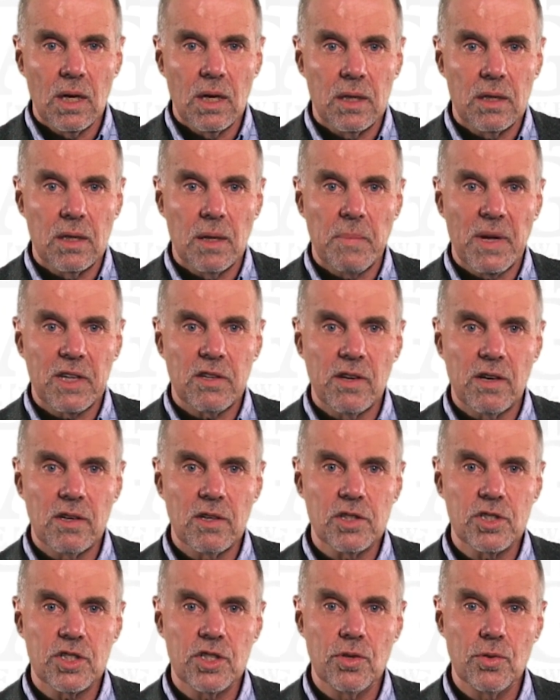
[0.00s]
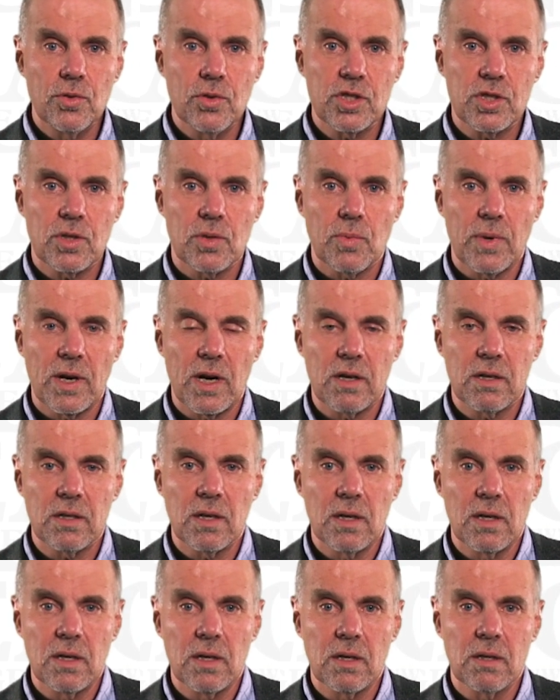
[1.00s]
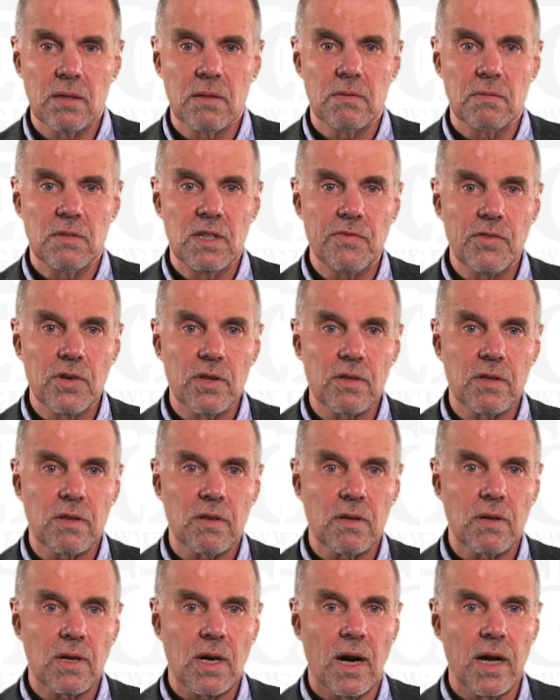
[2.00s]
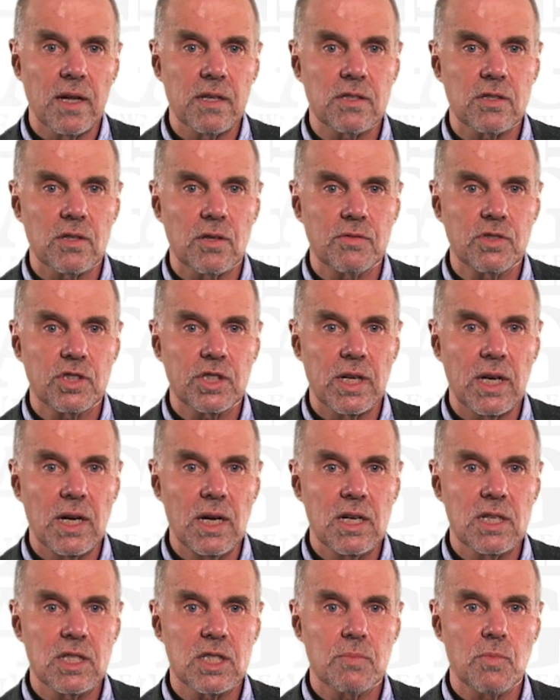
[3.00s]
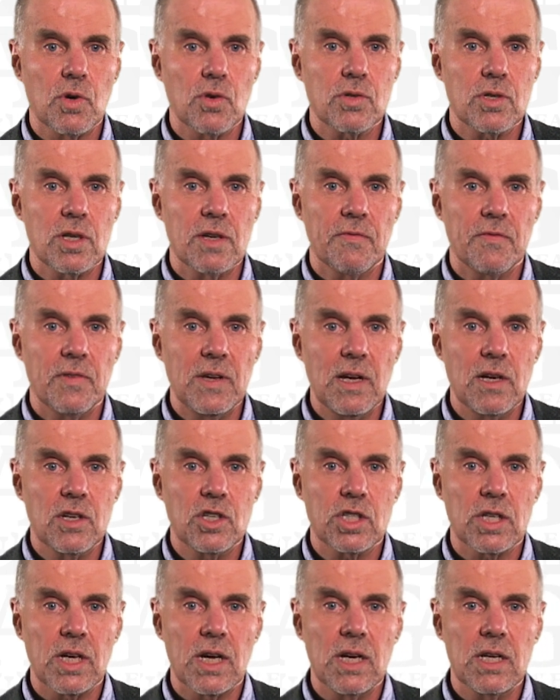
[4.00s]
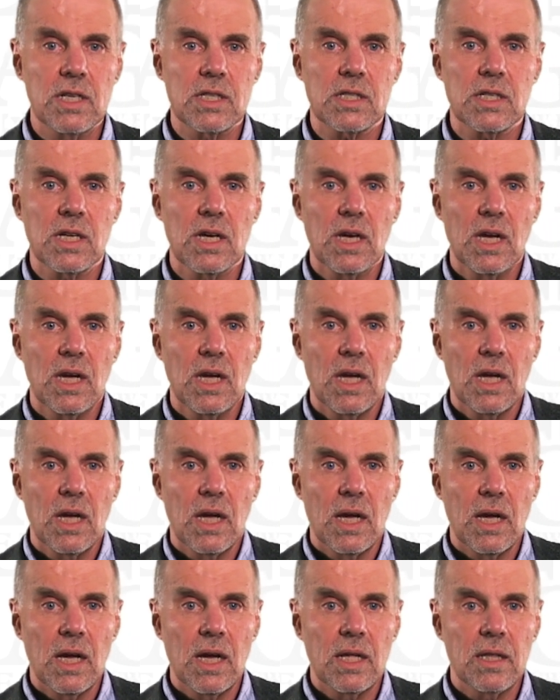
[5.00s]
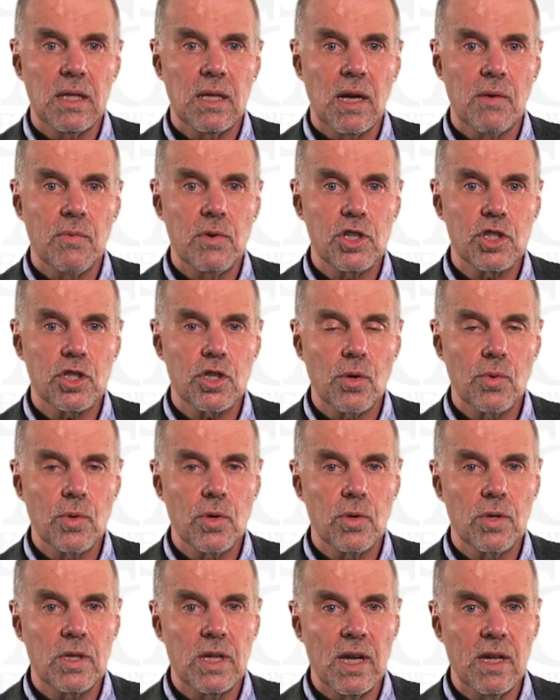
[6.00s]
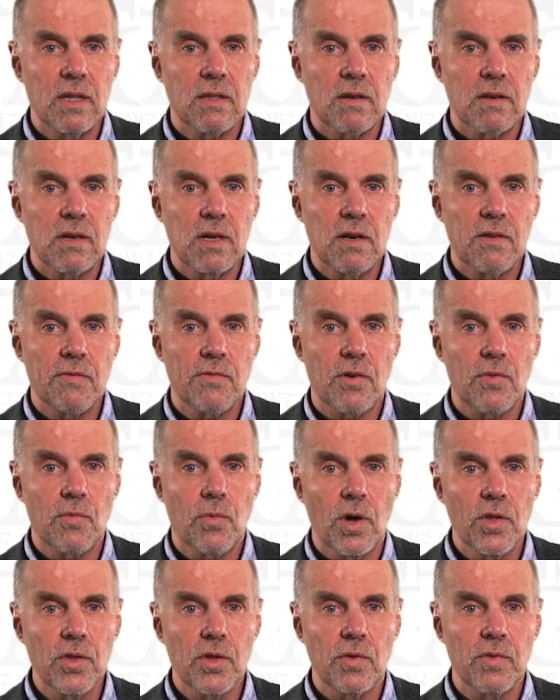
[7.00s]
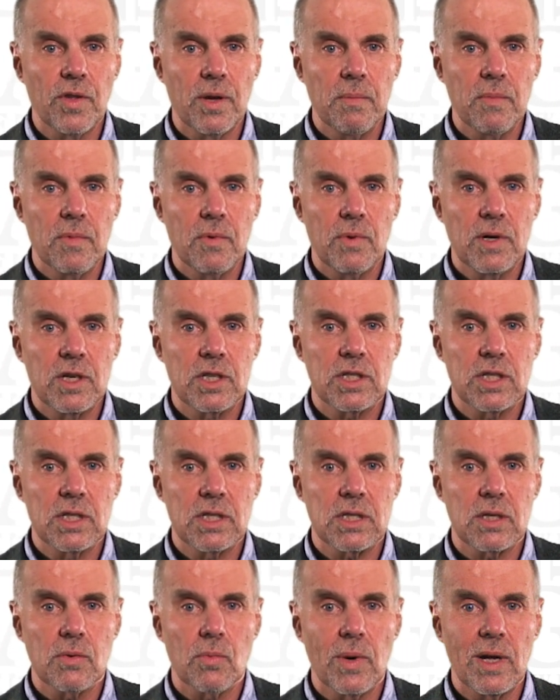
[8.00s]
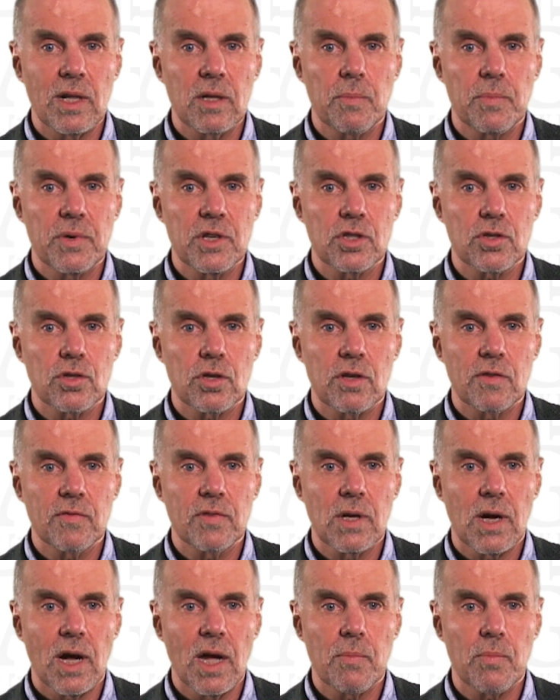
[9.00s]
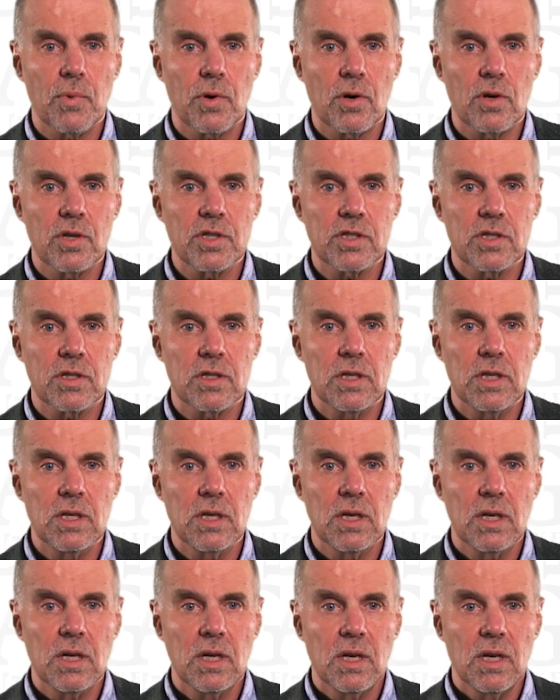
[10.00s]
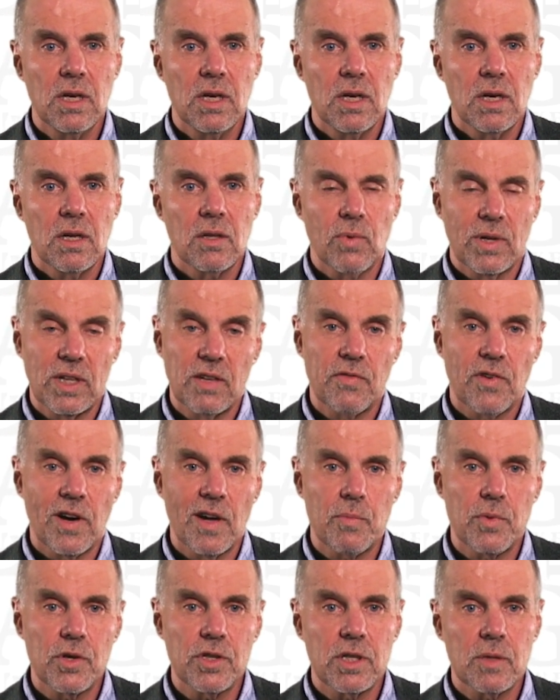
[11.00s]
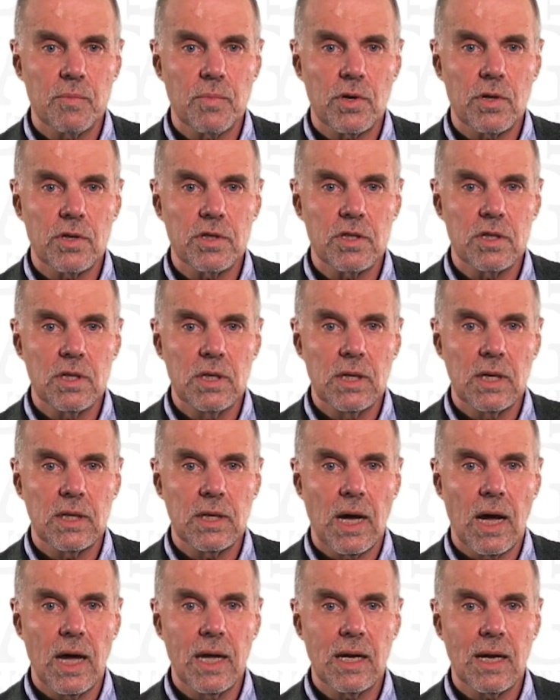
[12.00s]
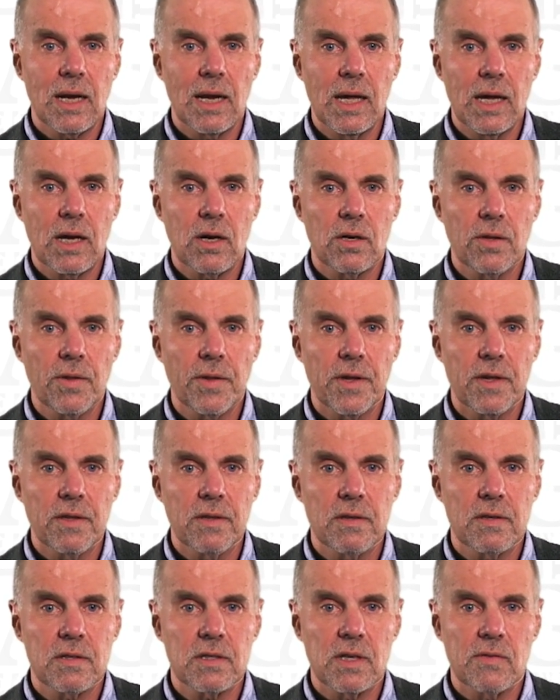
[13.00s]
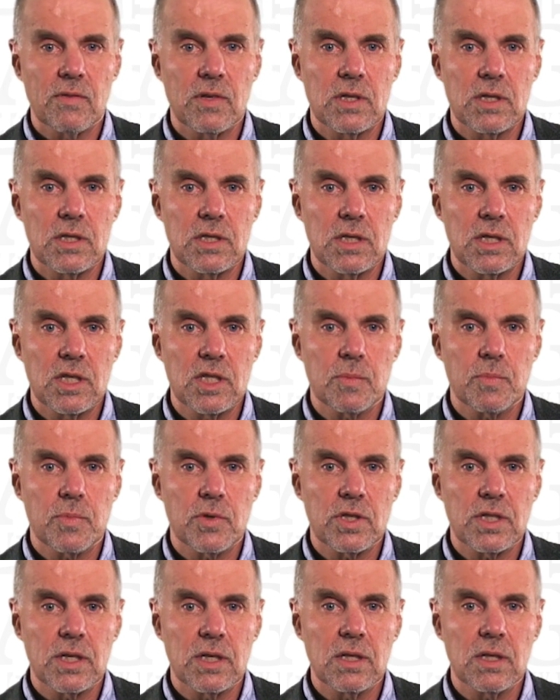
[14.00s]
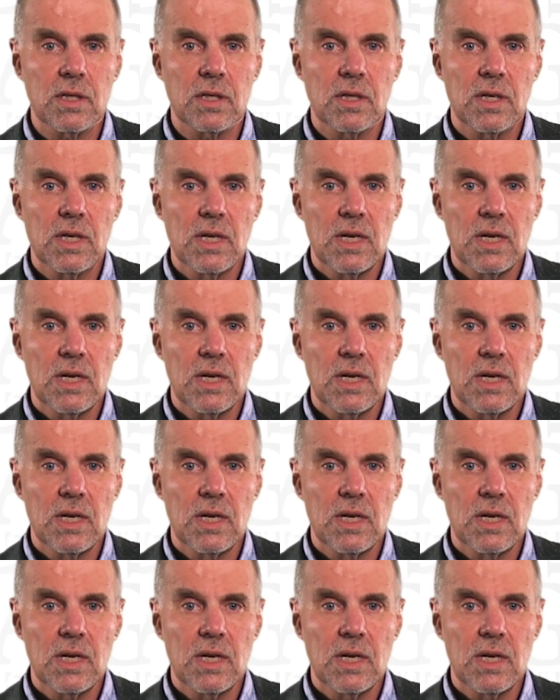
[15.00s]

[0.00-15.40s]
The materials used were different kinds of shales, mostly field shales, and I will show you data here for one of them, which is a well-preserved high porosity, 25% porosity, and high clay content, 76%,